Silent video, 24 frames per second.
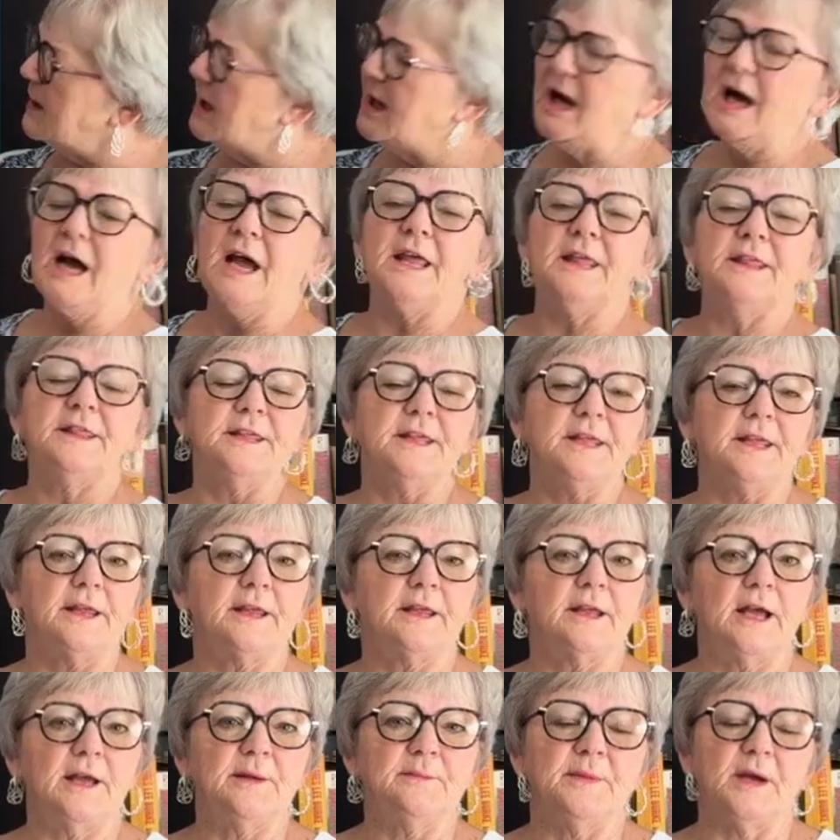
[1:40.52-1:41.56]
I think
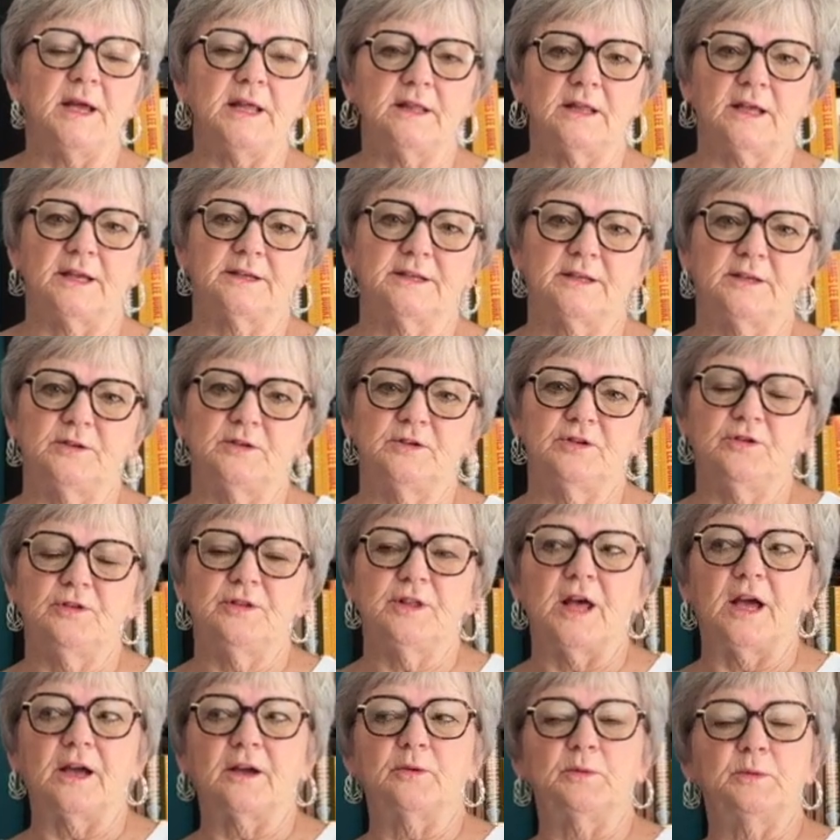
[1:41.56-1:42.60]
I might like to do
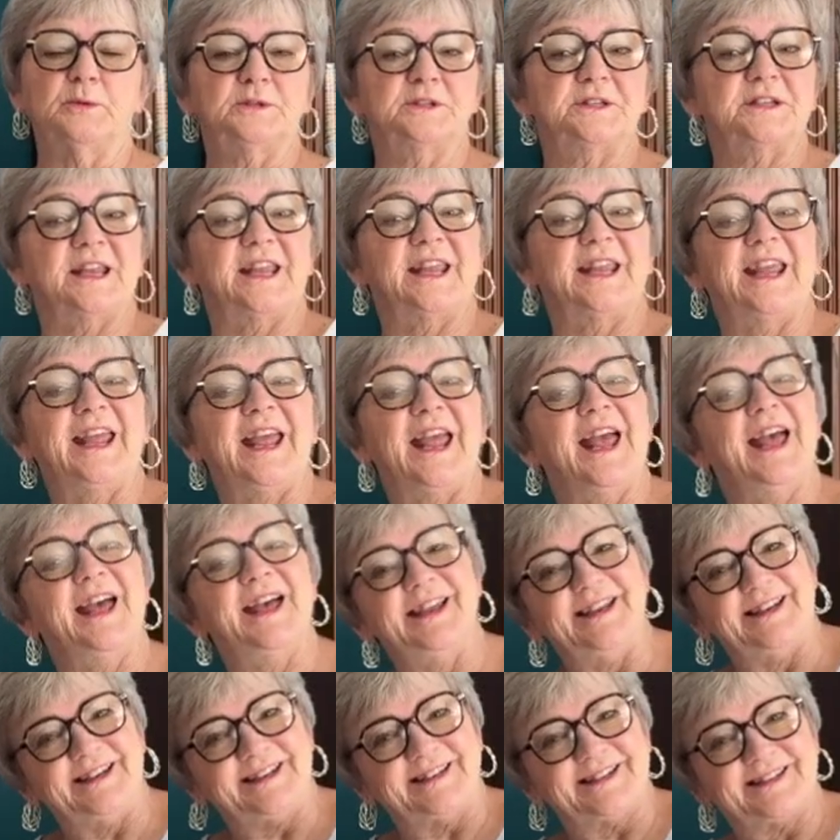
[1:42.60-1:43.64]
that quilt
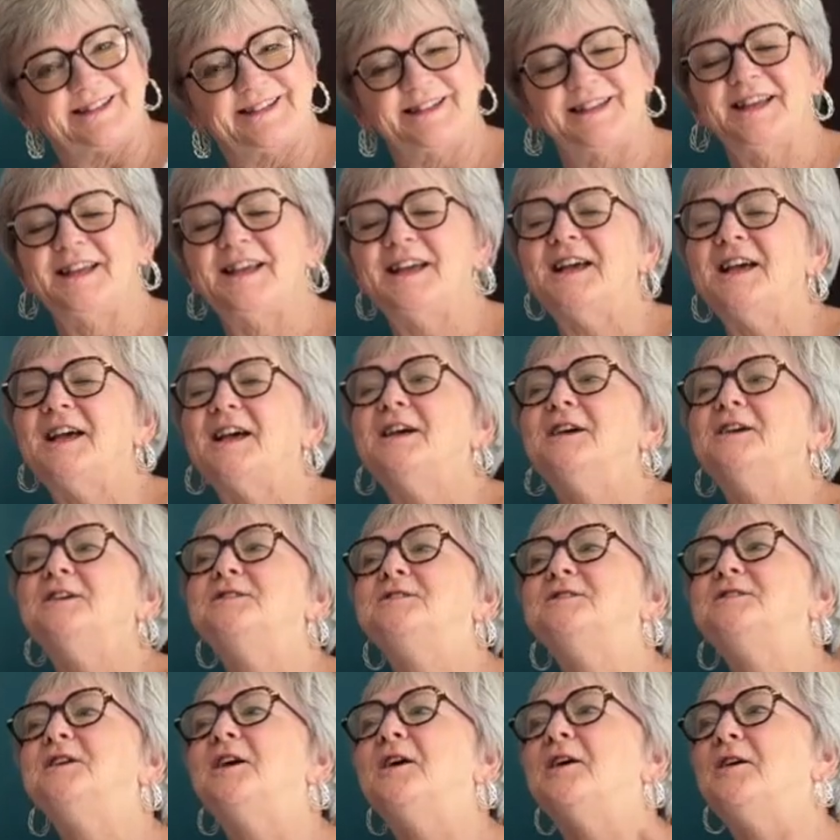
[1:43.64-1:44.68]
again.
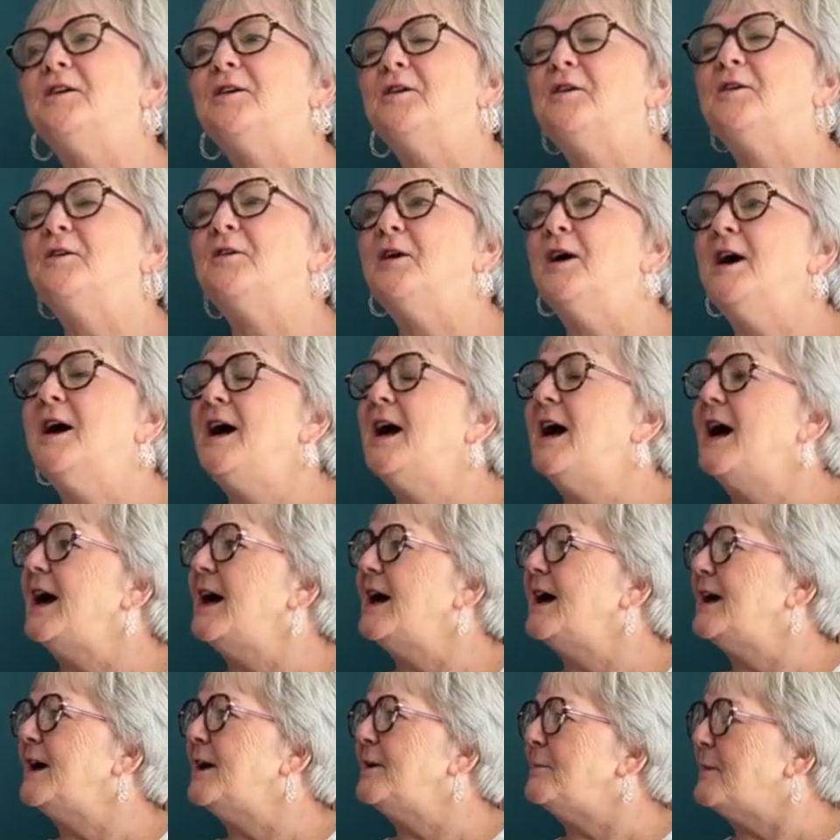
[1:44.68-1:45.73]
So,
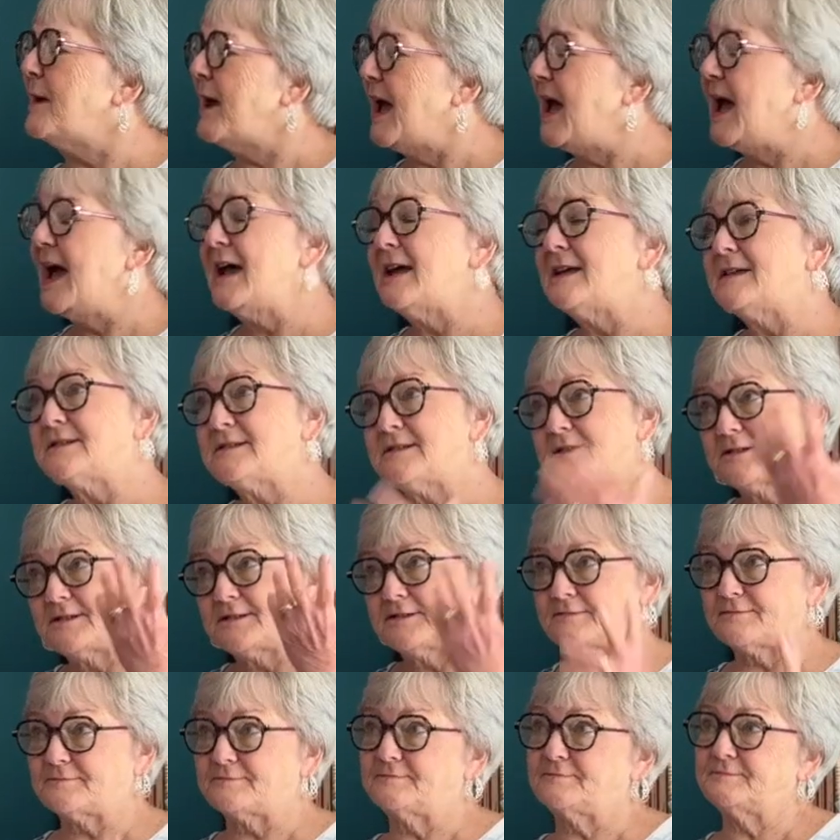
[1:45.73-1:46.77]

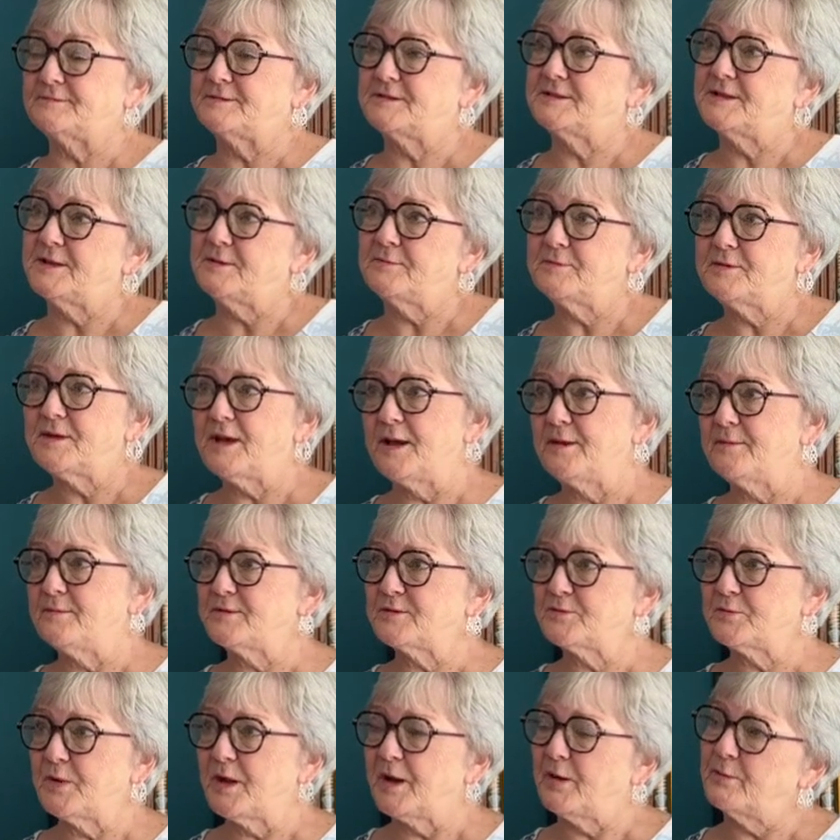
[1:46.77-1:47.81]
as sometimes
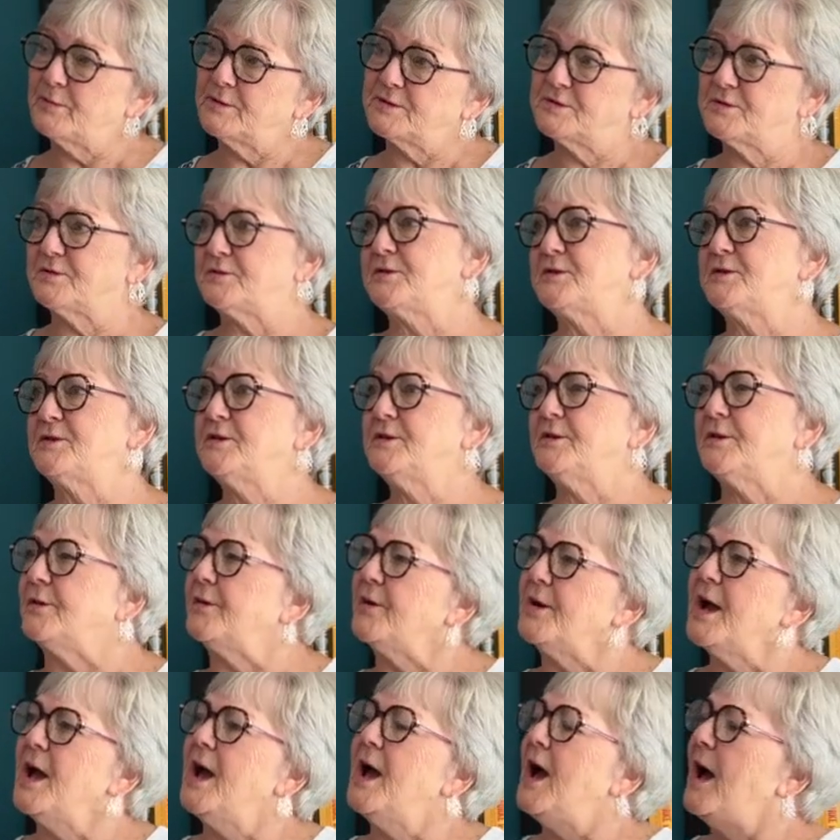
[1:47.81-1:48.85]
we quilters do,
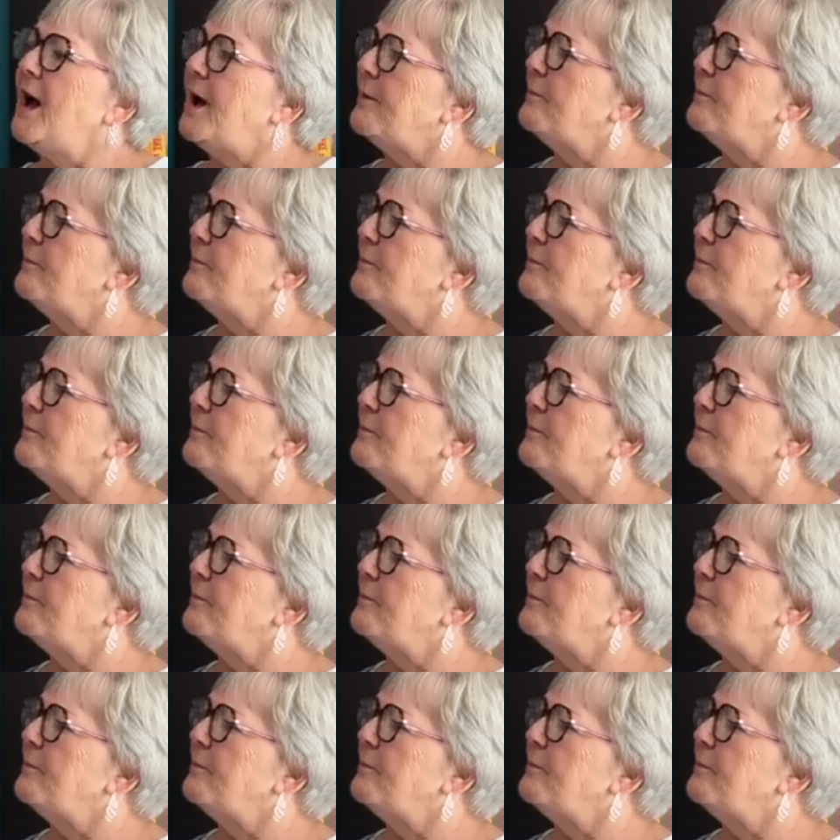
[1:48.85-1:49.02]
I